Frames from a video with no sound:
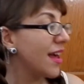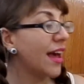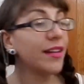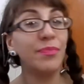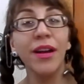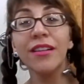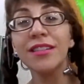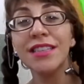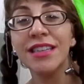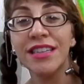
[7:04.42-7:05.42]
compared
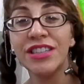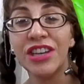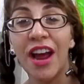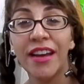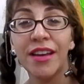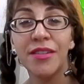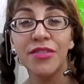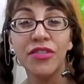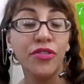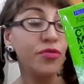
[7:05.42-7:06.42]
to the giant
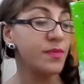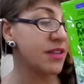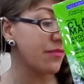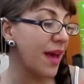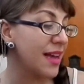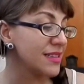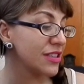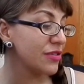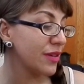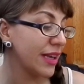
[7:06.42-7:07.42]
tubes of masks
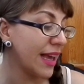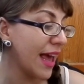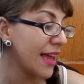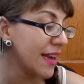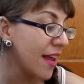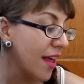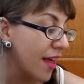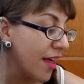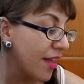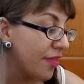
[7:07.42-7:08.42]
you can get
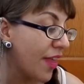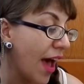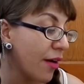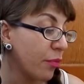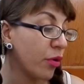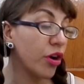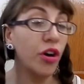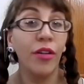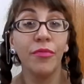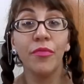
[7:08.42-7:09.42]
that
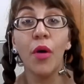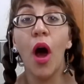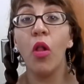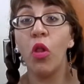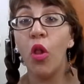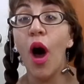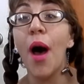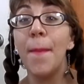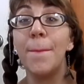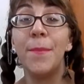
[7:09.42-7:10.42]
were a
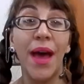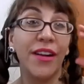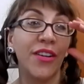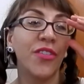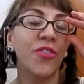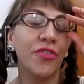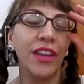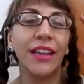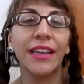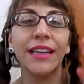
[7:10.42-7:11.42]
lot better
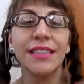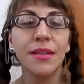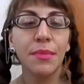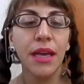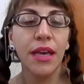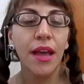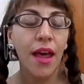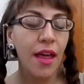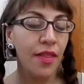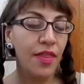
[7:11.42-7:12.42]
feeling to me.
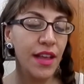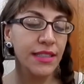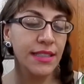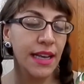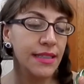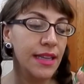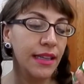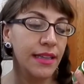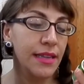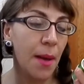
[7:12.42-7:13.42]
This says that
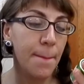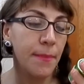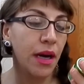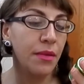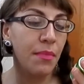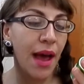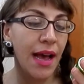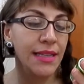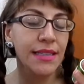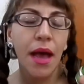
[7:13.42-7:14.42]
it's a mud
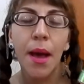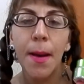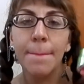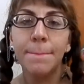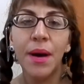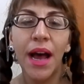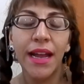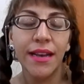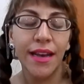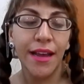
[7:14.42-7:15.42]
mask, but
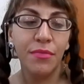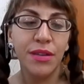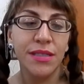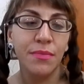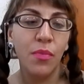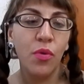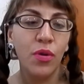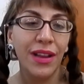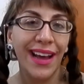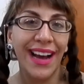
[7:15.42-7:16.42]
it was
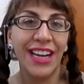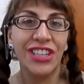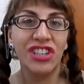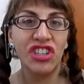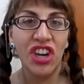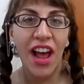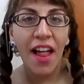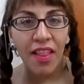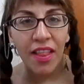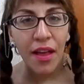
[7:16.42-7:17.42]
more like a
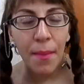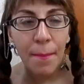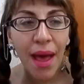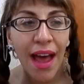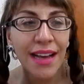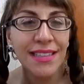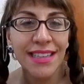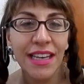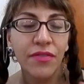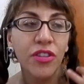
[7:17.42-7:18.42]
gel
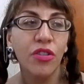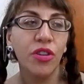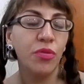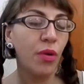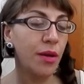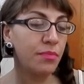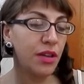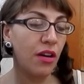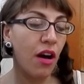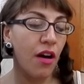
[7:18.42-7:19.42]
mask, even though you wiped
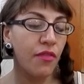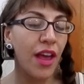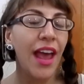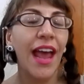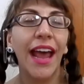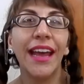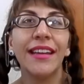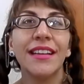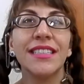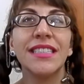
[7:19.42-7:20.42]
it off.
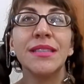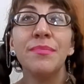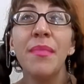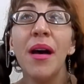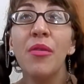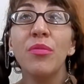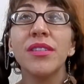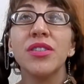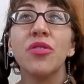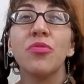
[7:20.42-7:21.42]
And the smell
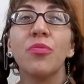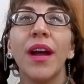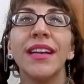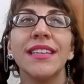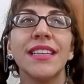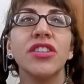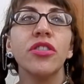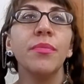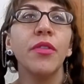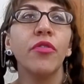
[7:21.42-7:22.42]
was horrendous. It
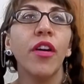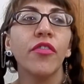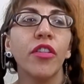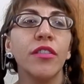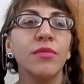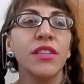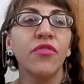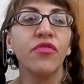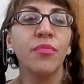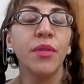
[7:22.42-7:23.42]
took me forever. It was a
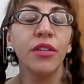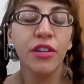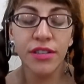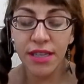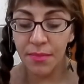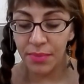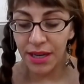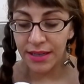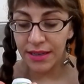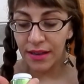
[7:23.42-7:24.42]
familiar scent, but
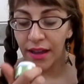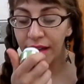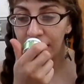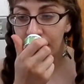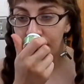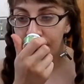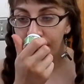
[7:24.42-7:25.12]
I didn't like it.